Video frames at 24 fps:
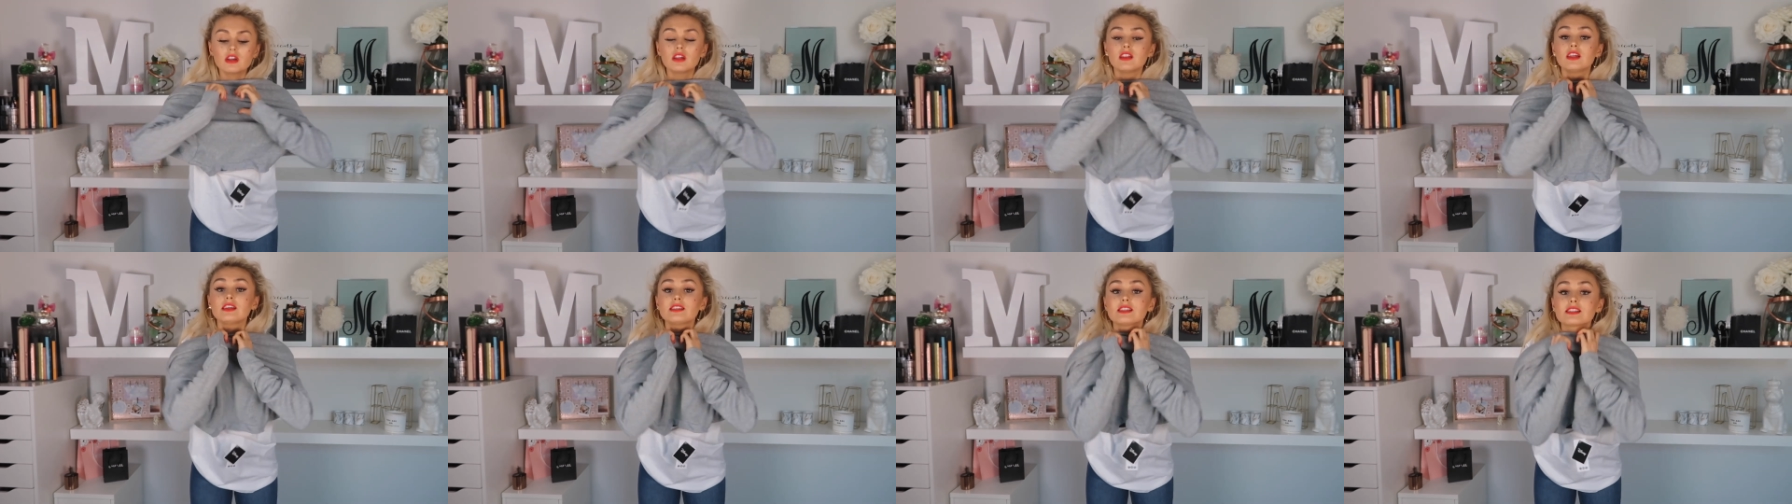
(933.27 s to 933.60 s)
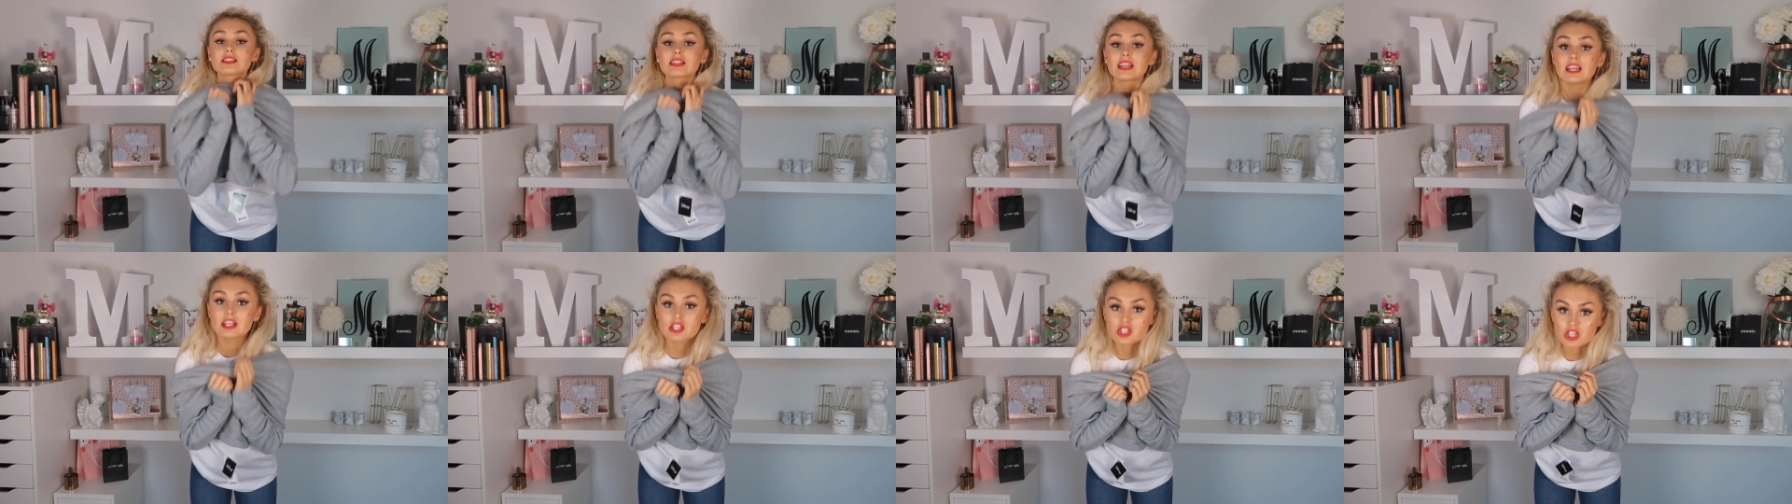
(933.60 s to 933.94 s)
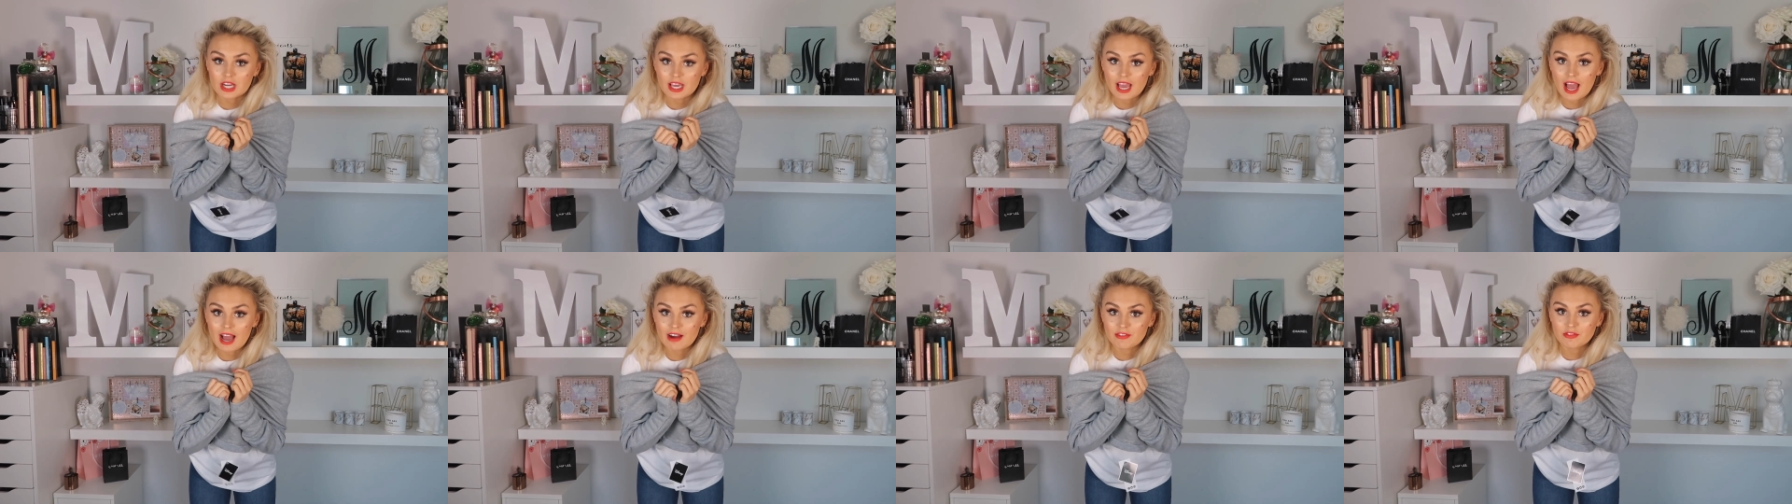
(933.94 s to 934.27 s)
This is
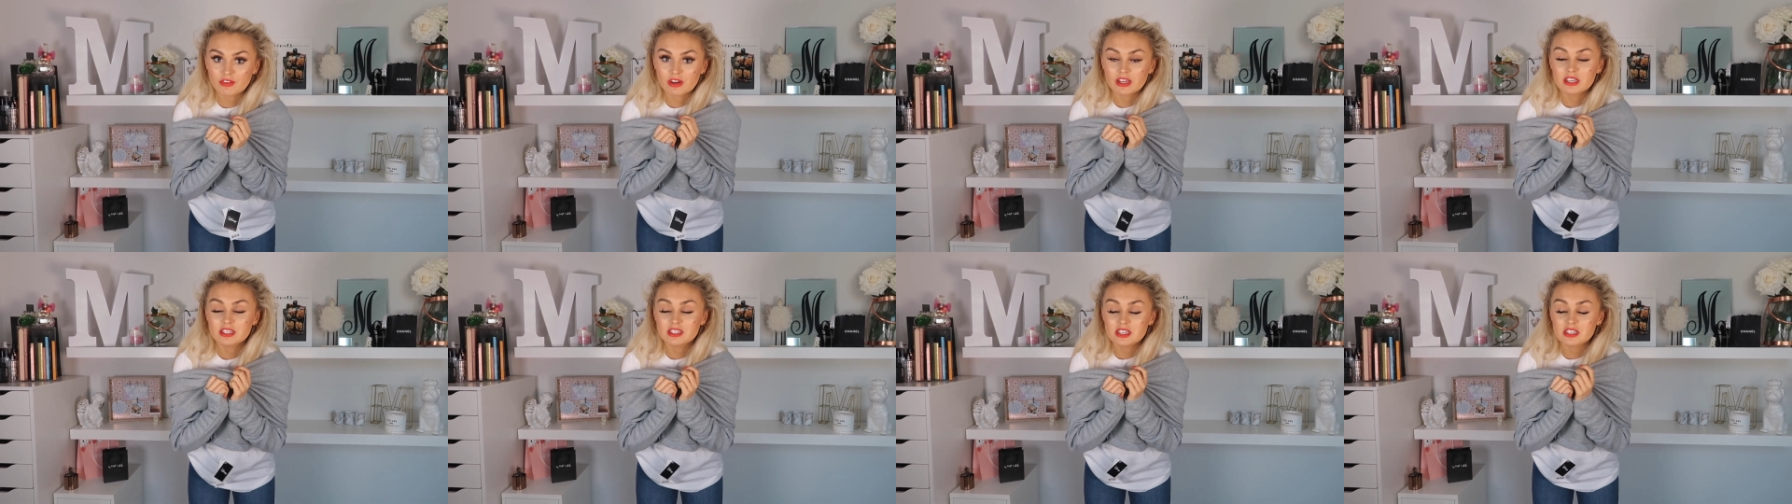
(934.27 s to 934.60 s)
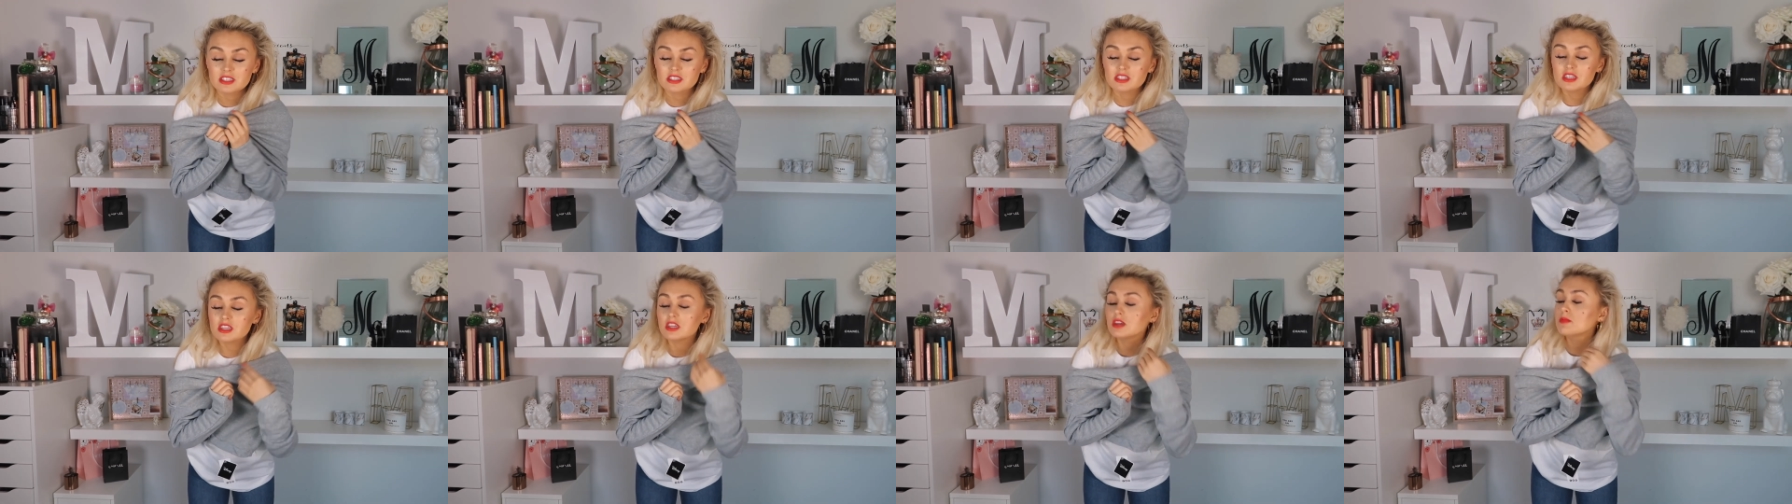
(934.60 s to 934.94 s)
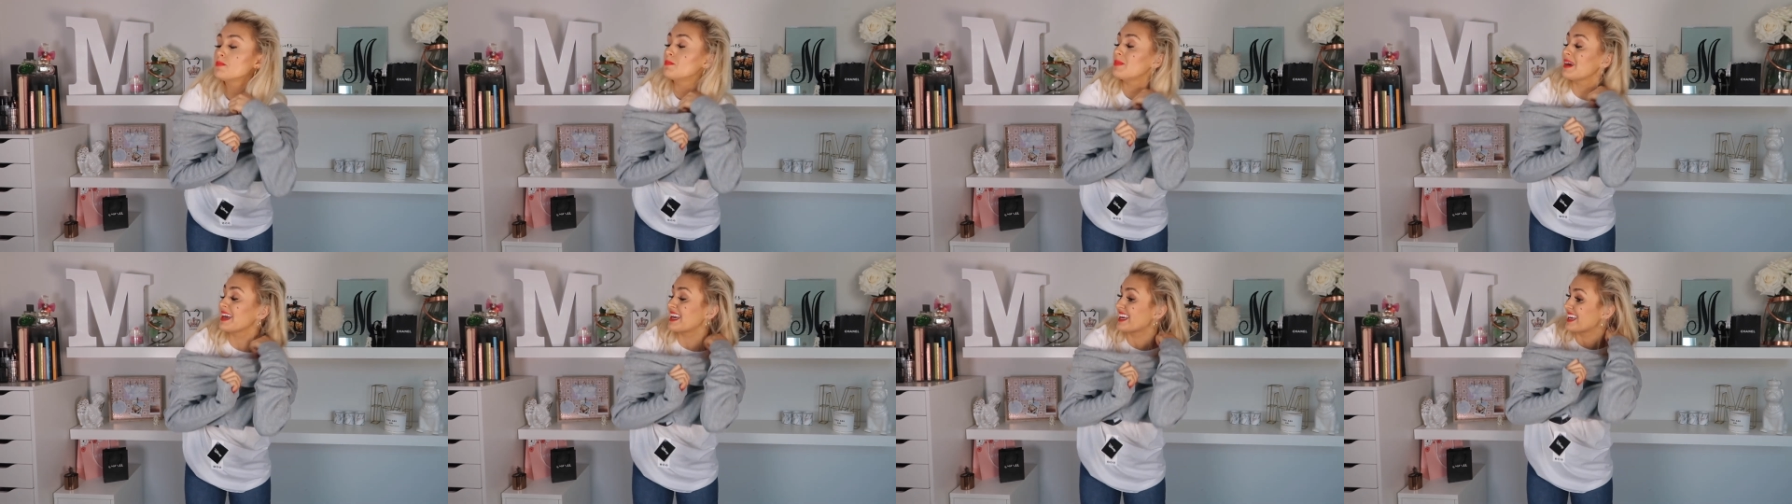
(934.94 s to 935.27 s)
literally every
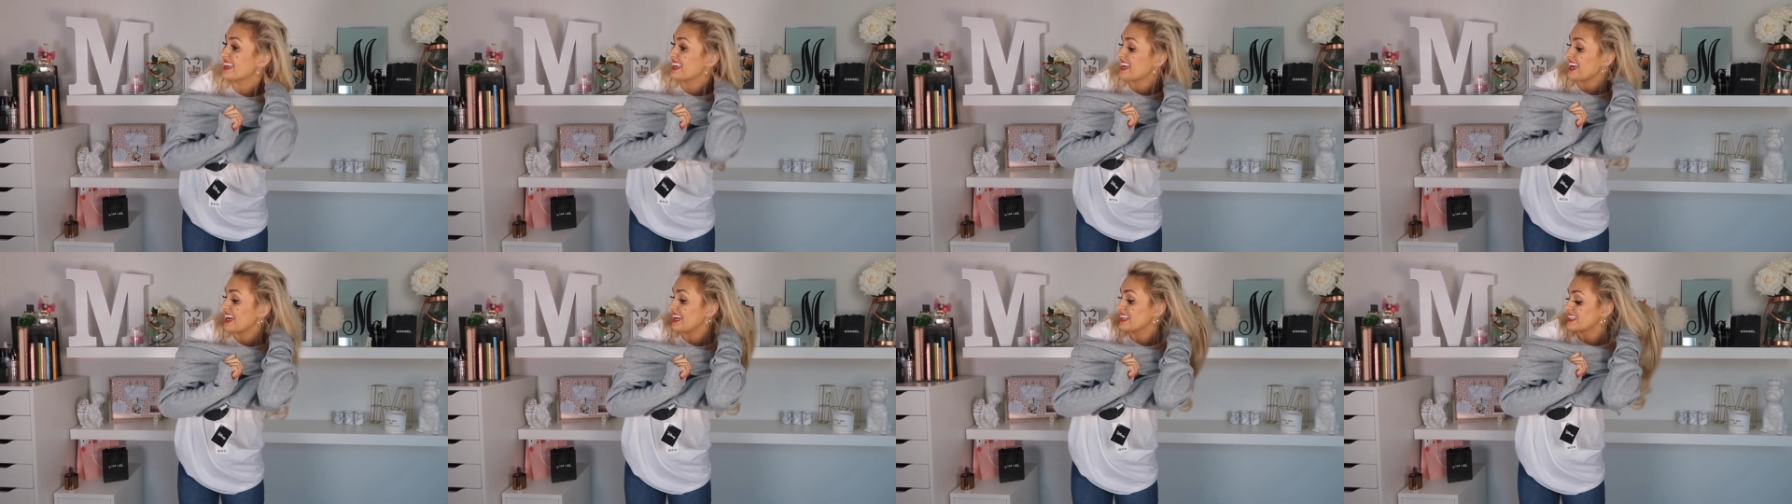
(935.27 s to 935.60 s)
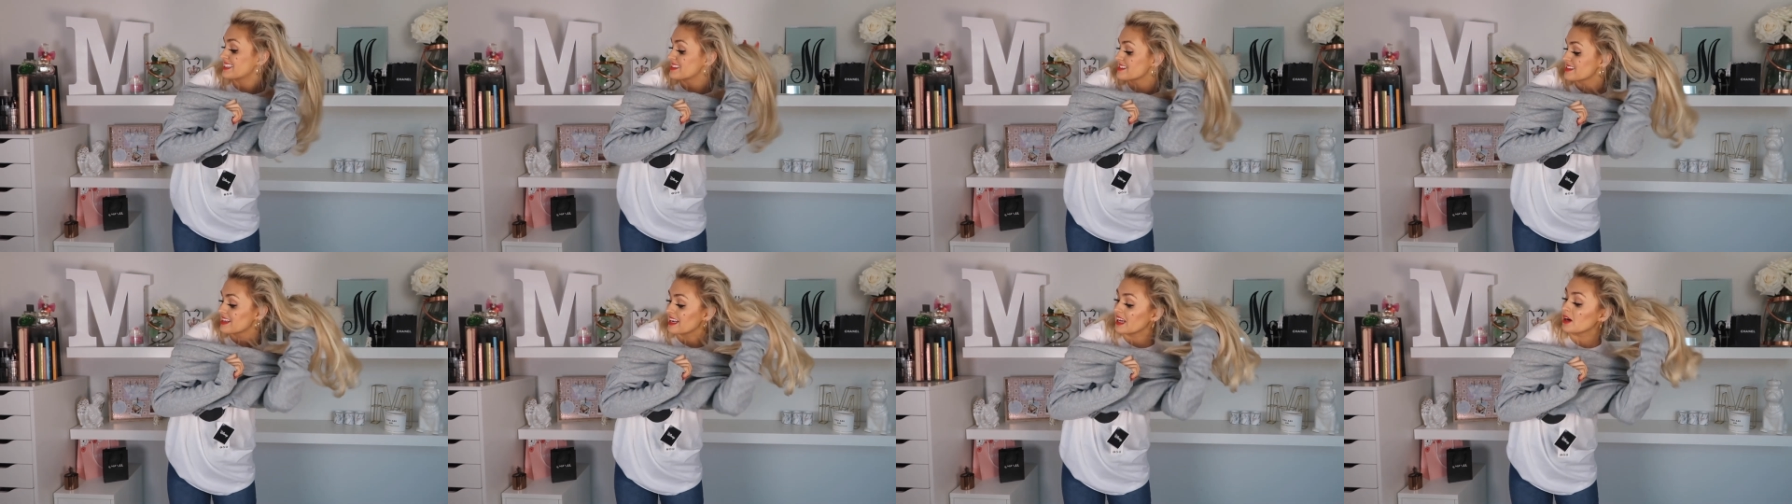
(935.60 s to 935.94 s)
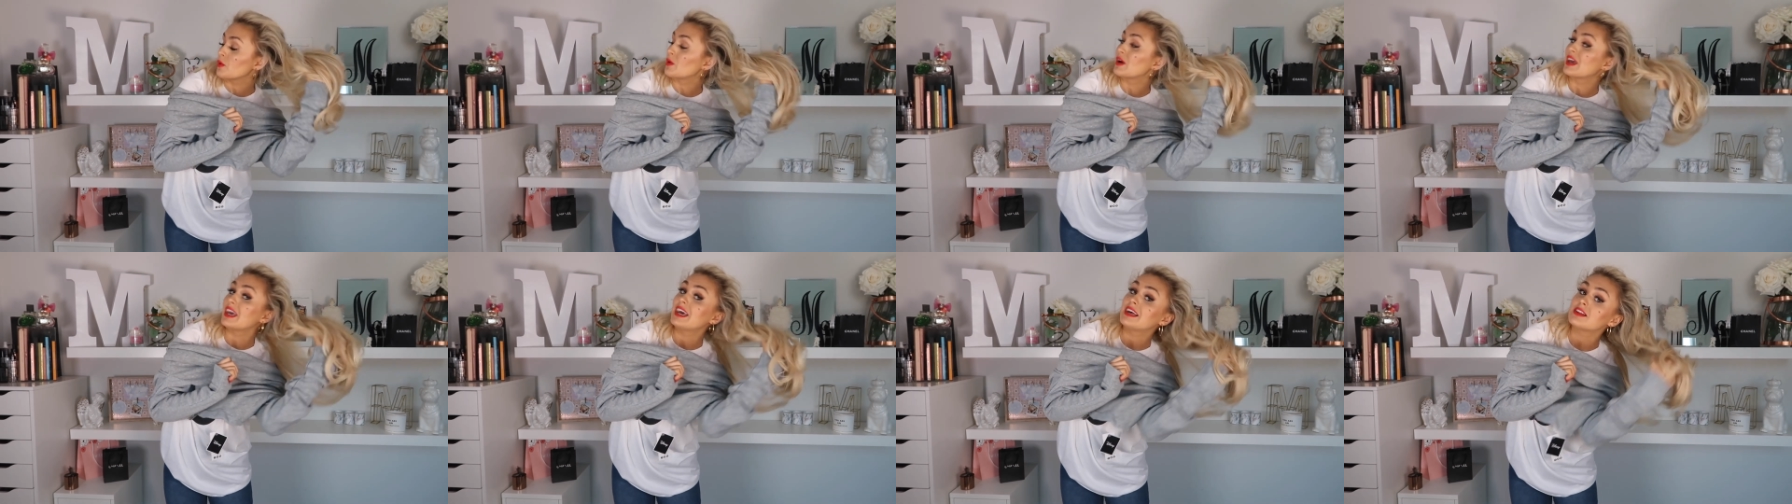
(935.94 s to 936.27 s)
Disney big kids,
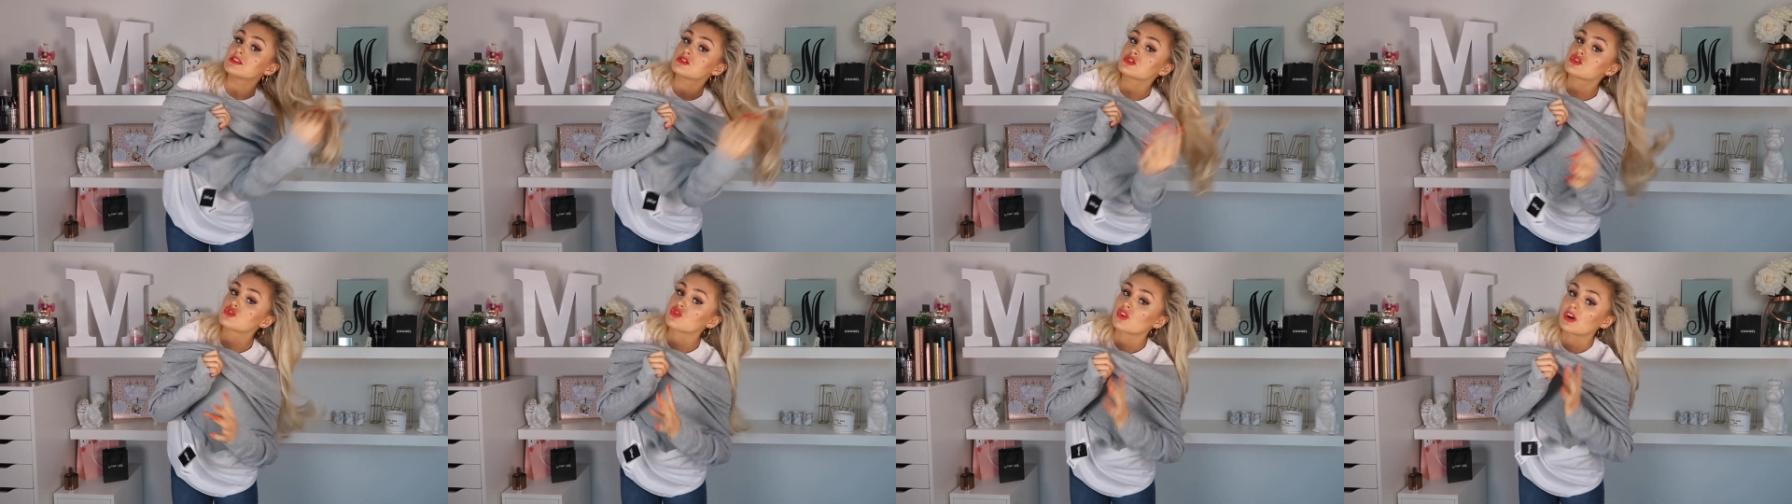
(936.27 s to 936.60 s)
little kids